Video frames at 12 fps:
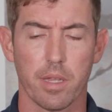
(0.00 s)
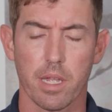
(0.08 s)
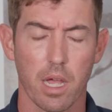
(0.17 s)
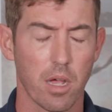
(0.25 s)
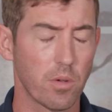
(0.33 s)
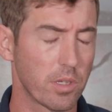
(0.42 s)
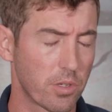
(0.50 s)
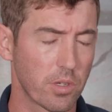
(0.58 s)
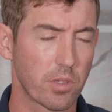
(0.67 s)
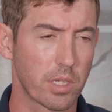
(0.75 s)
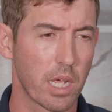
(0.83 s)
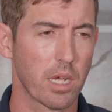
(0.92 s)
now it's
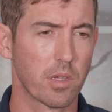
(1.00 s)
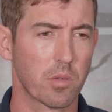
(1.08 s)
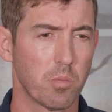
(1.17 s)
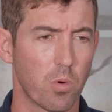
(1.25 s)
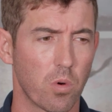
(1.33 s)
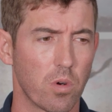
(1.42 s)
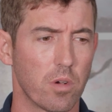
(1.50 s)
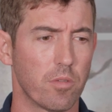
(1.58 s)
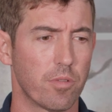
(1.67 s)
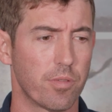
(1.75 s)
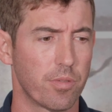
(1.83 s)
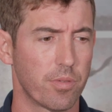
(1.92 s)
just, it's more